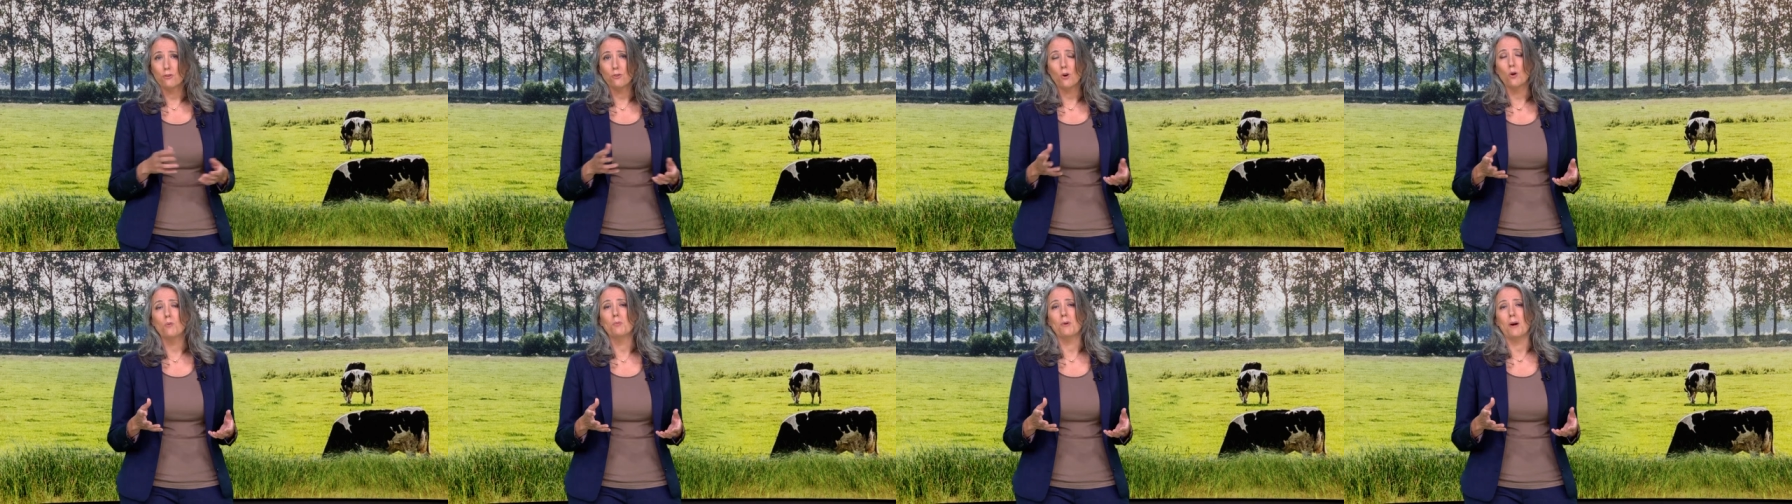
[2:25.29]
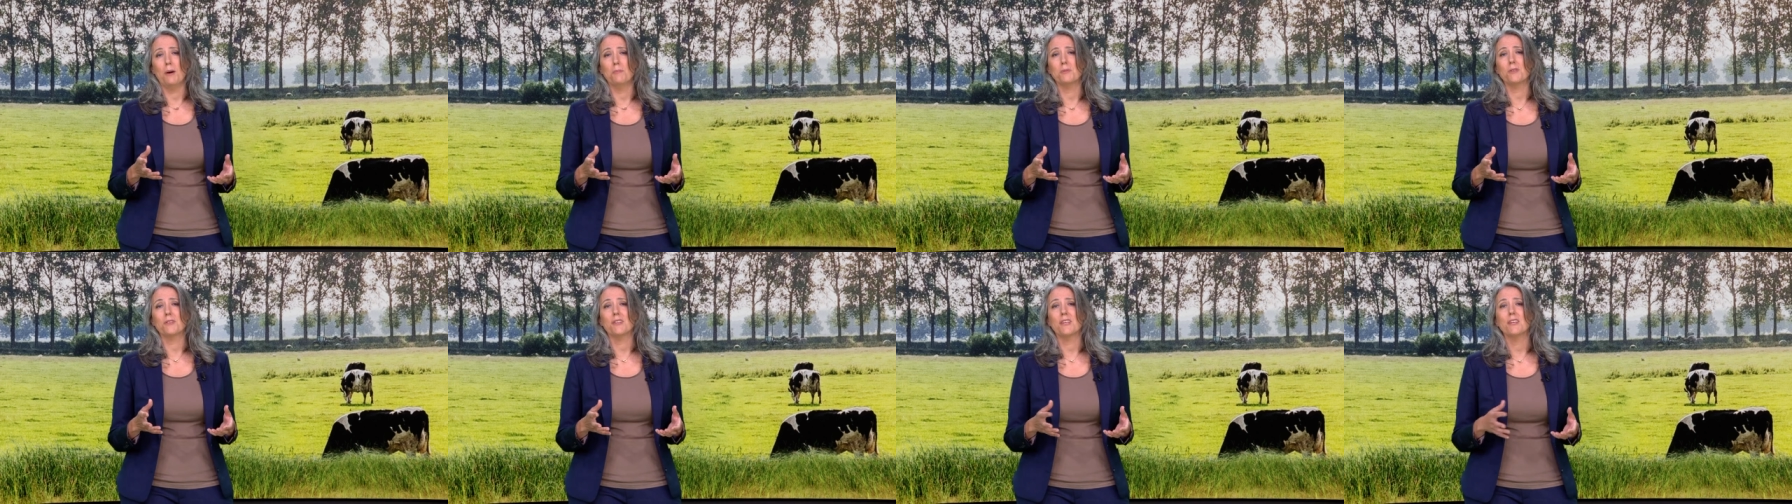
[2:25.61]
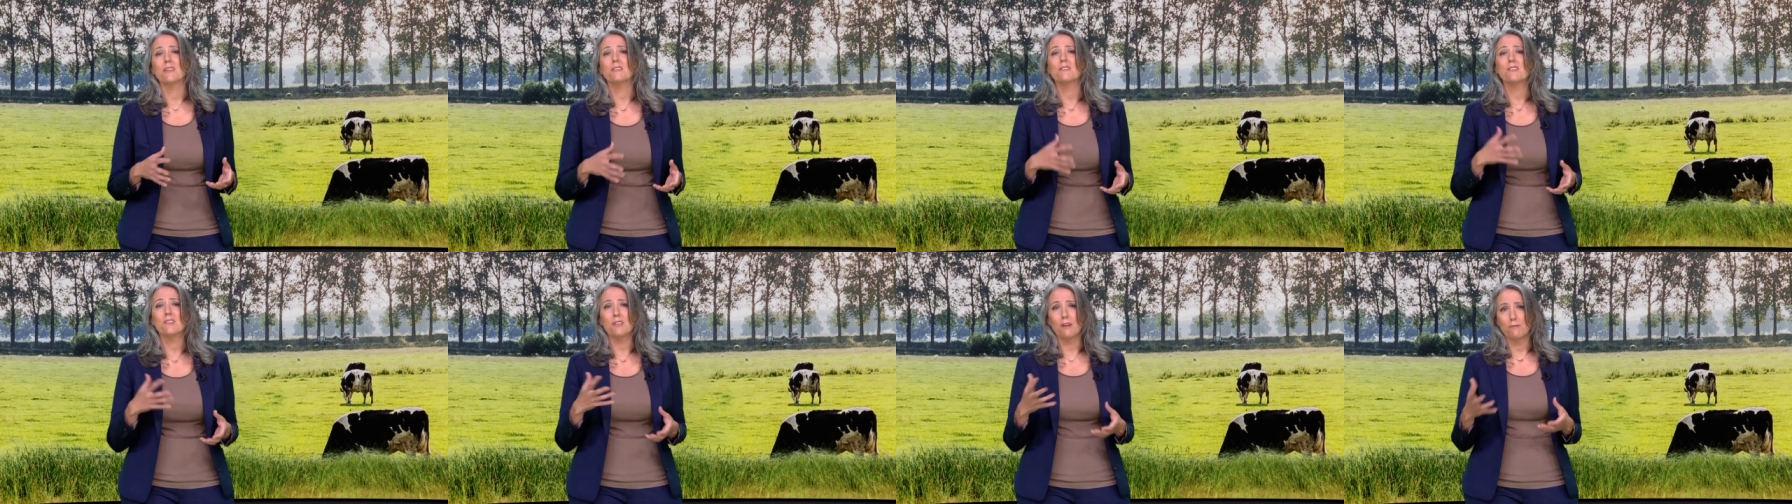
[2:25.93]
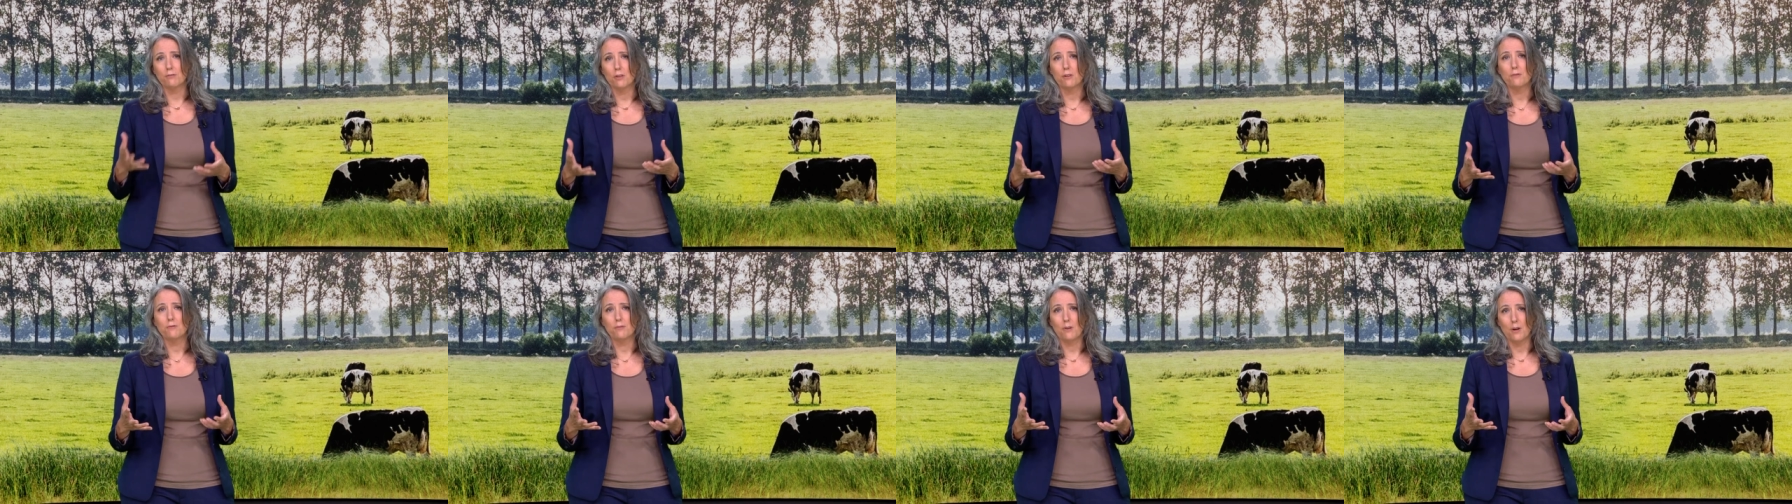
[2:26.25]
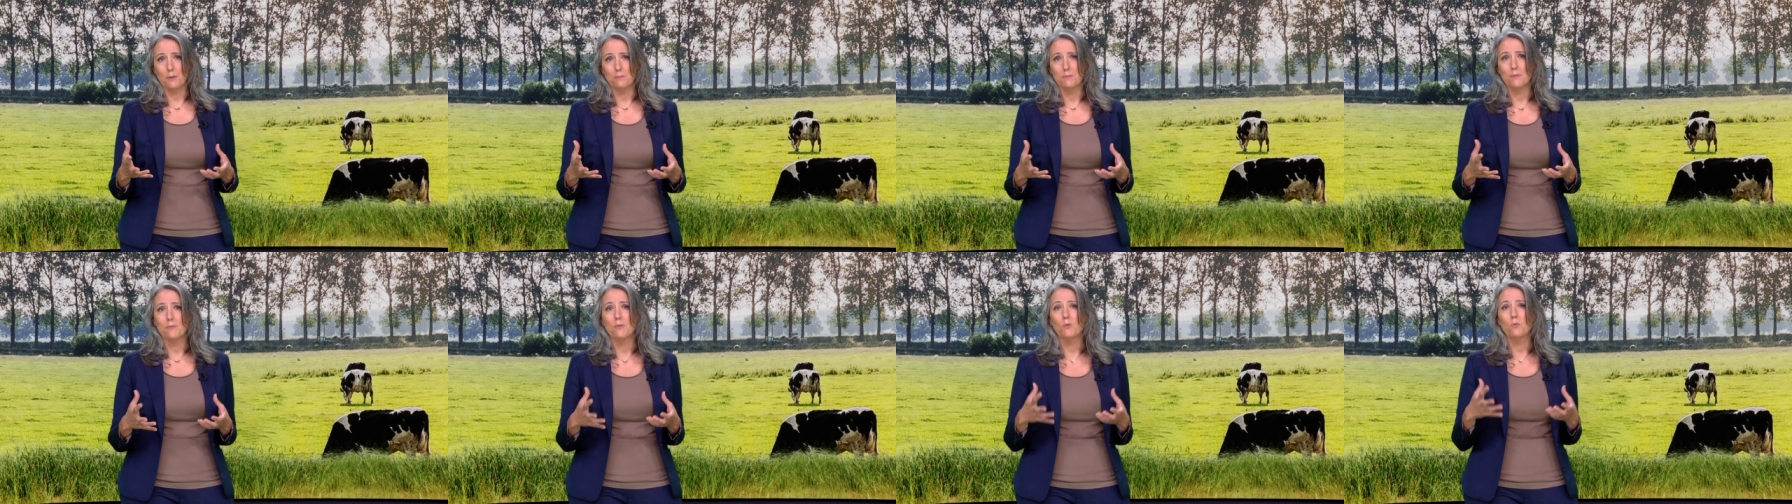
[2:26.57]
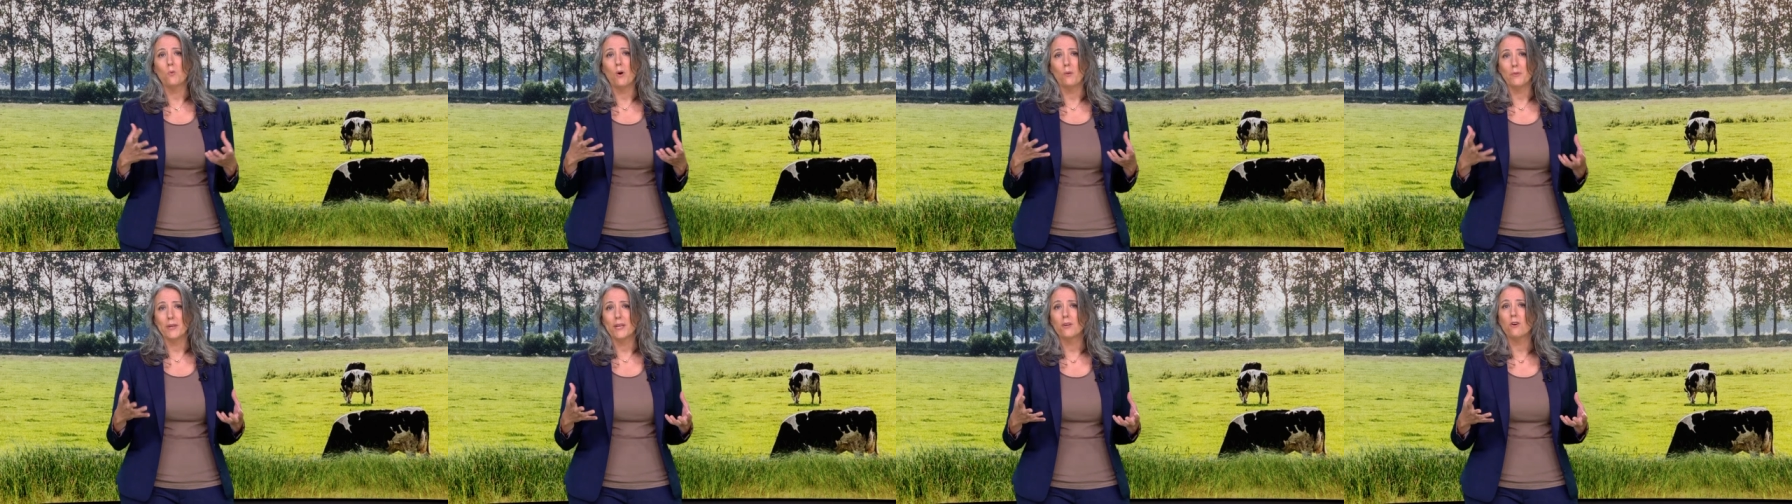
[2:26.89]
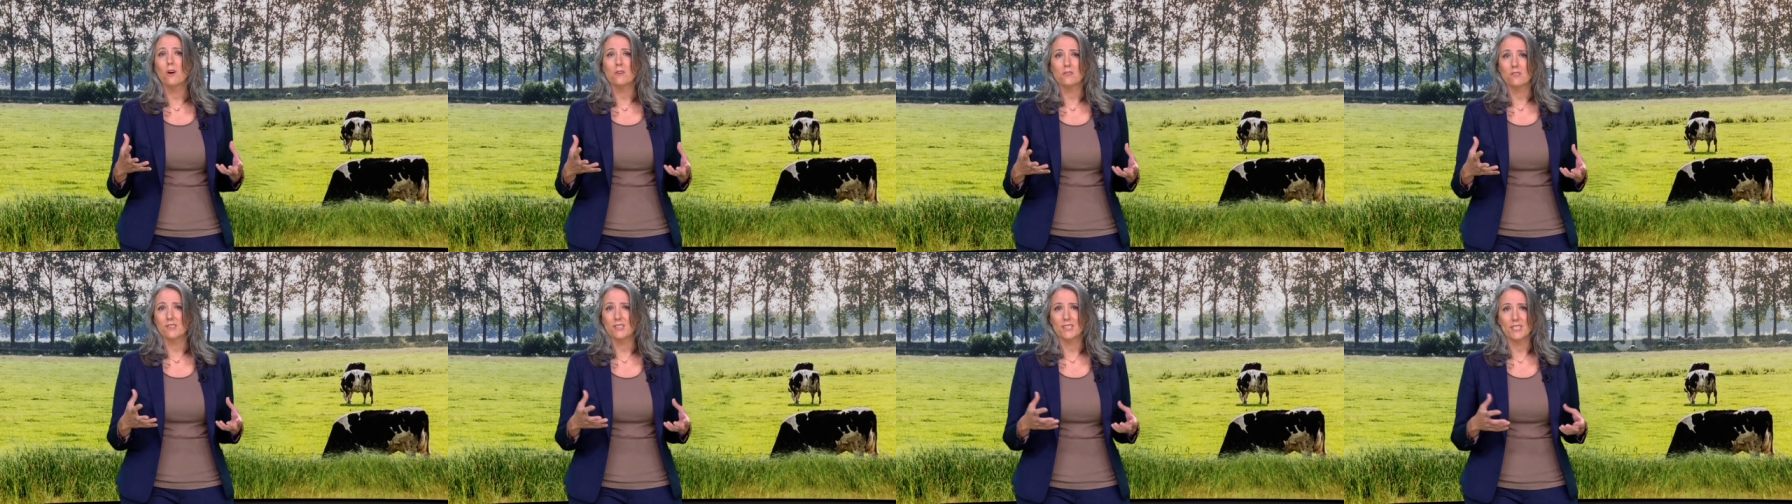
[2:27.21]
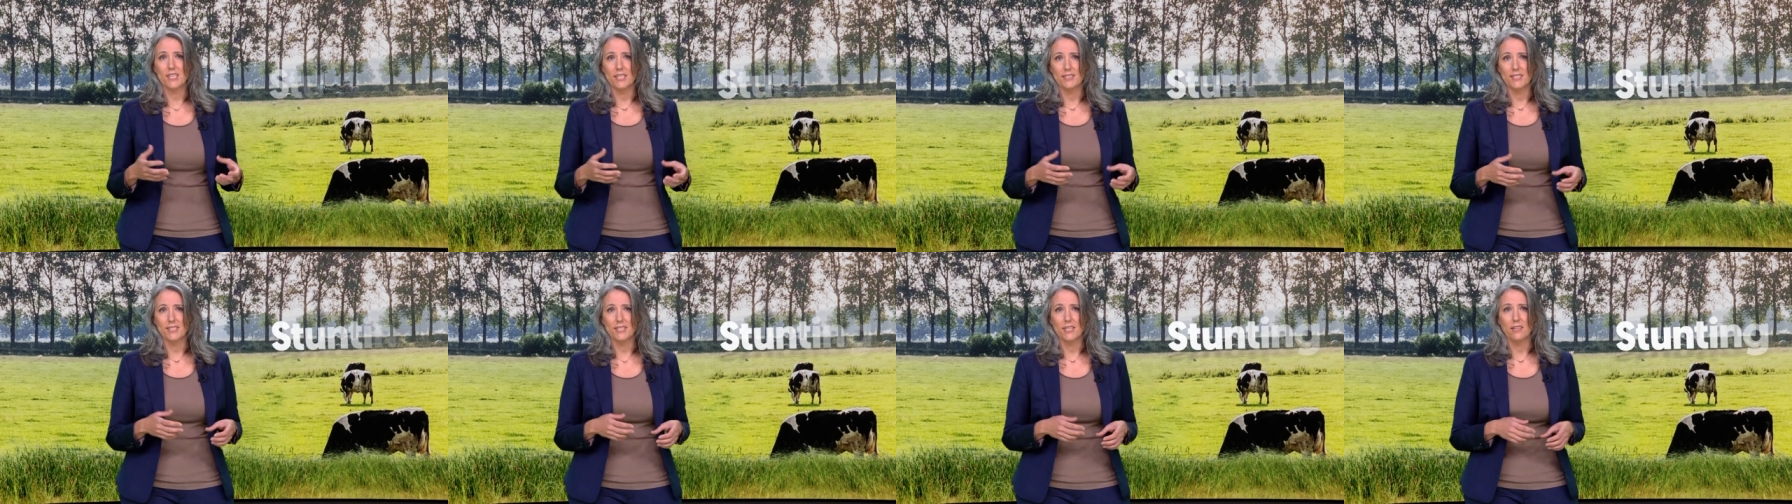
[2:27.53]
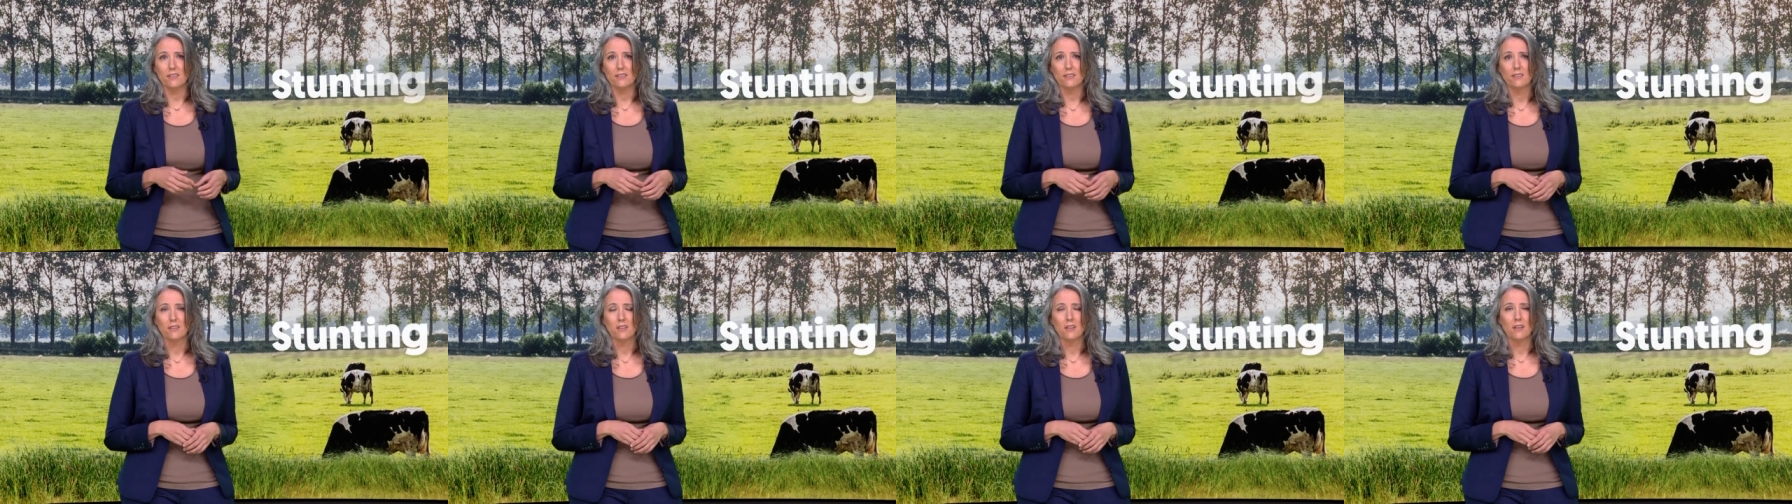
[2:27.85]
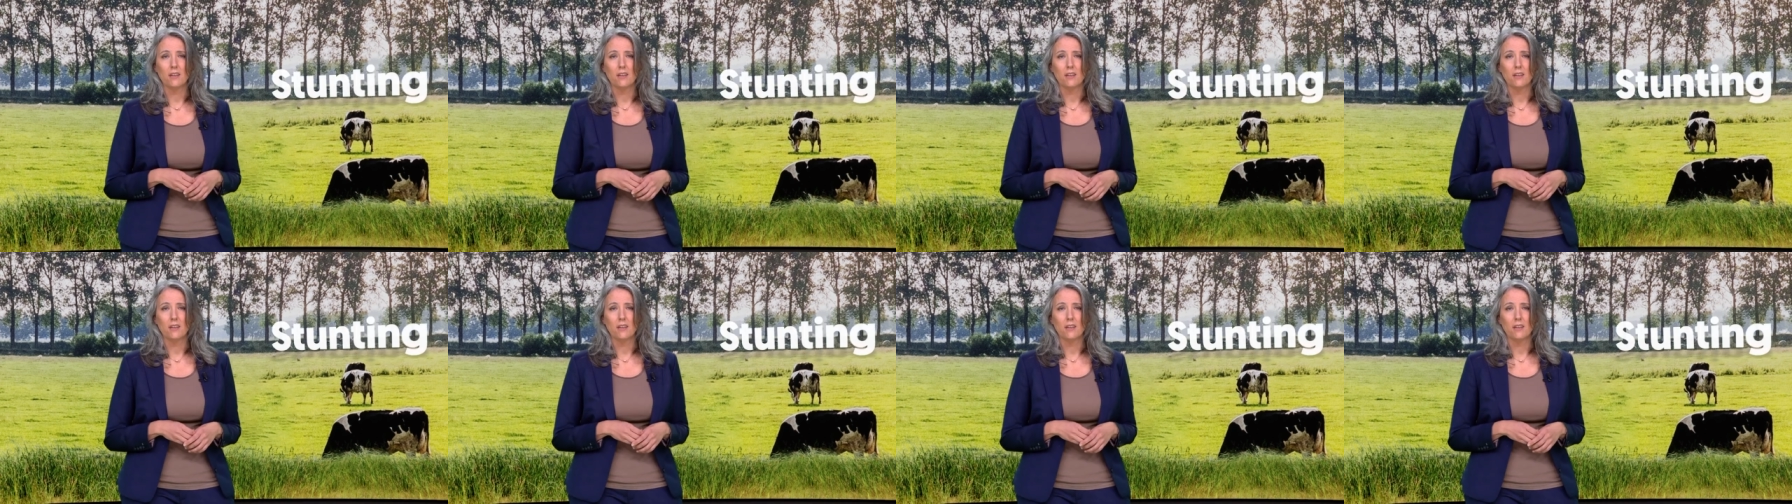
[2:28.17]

grow properly and suffer from what we call stunting.